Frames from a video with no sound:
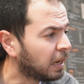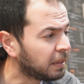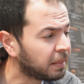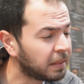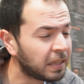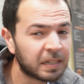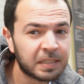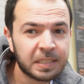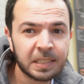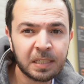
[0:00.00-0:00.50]
And
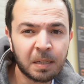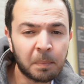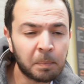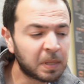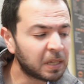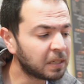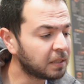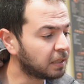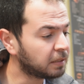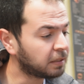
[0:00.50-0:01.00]
there is
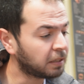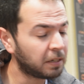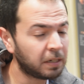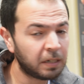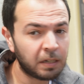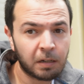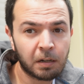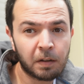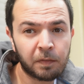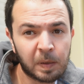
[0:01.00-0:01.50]
something that I
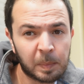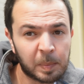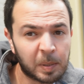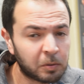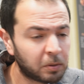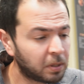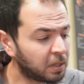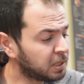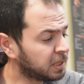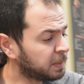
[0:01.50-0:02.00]
really love
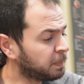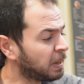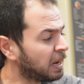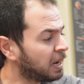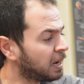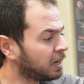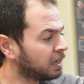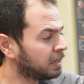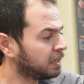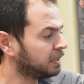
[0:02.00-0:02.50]
about this
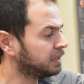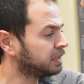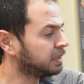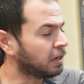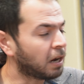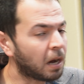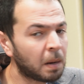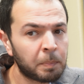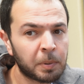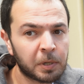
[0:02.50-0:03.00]
bag is
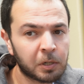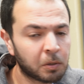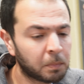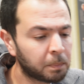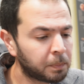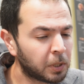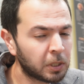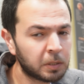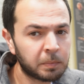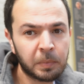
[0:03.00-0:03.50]
the upper
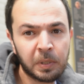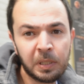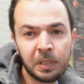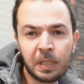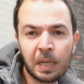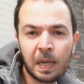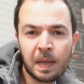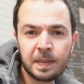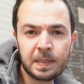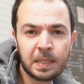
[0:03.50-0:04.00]

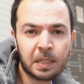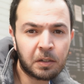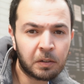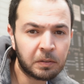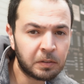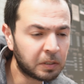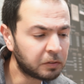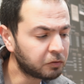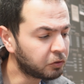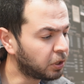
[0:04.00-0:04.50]
compartment. As a
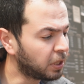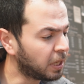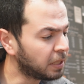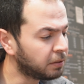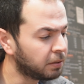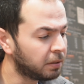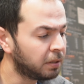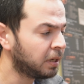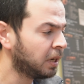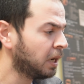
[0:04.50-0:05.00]
content
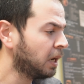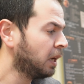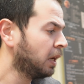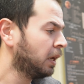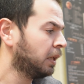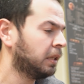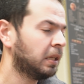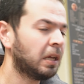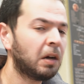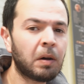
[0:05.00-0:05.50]
creator,
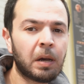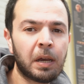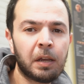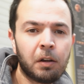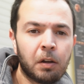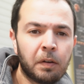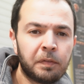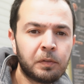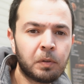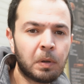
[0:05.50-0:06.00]
now I
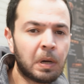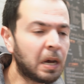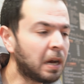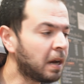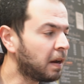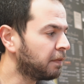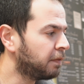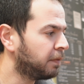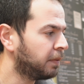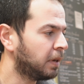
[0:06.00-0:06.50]
love to
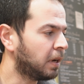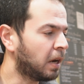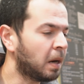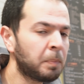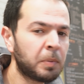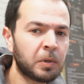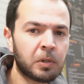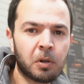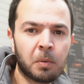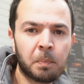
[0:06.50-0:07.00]
have
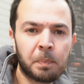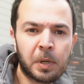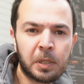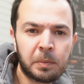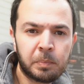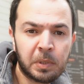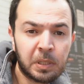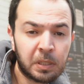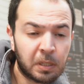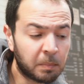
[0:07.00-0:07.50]
upper
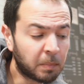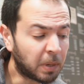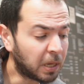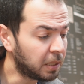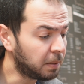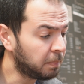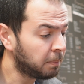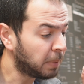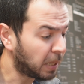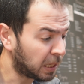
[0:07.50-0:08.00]
compartment in my
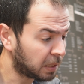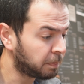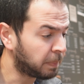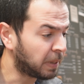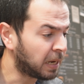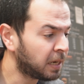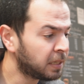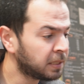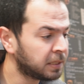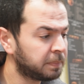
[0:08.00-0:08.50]

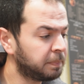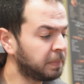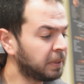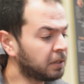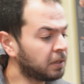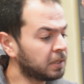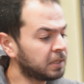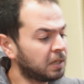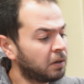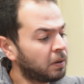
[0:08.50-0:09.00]
backpacks
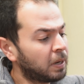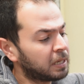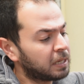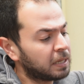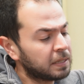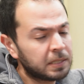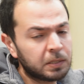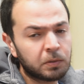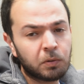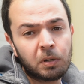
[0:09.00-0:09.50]
because now I
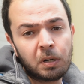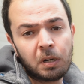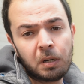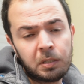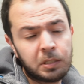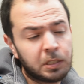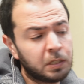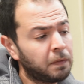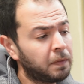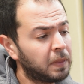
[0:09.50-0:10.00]
can store
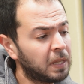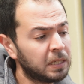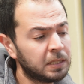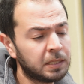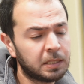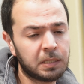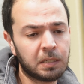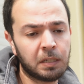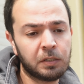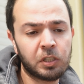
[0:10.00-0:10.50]
lots of things
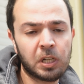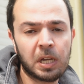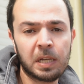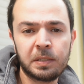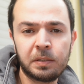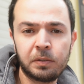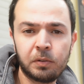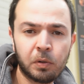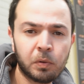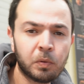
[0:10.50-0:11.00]
such
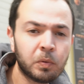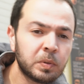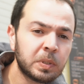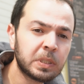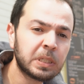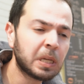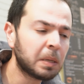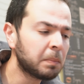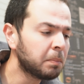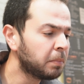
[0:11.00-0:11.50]
as
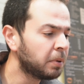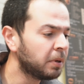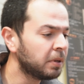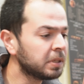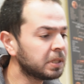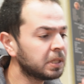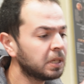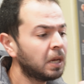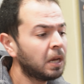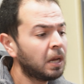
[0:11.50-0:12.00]
drones,
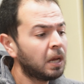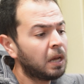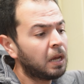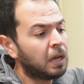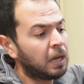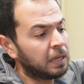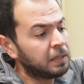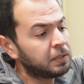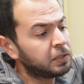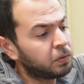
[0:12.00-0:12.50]
gimbals,
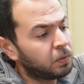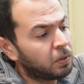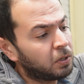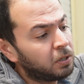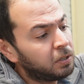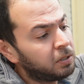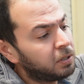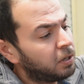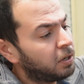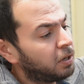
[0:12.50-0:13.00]
and so
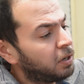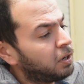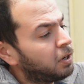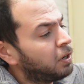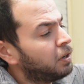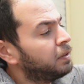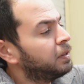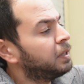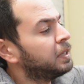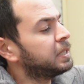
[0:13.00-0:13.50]
on.
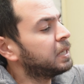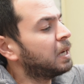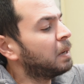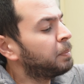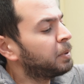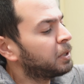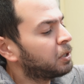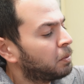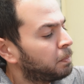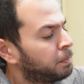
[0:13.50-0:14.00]
On this
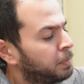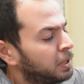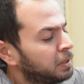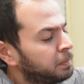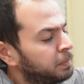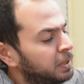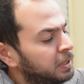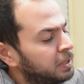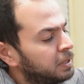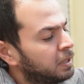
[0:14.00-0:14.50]
upper
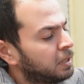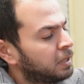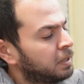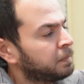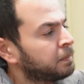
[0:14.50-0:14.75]
compartment,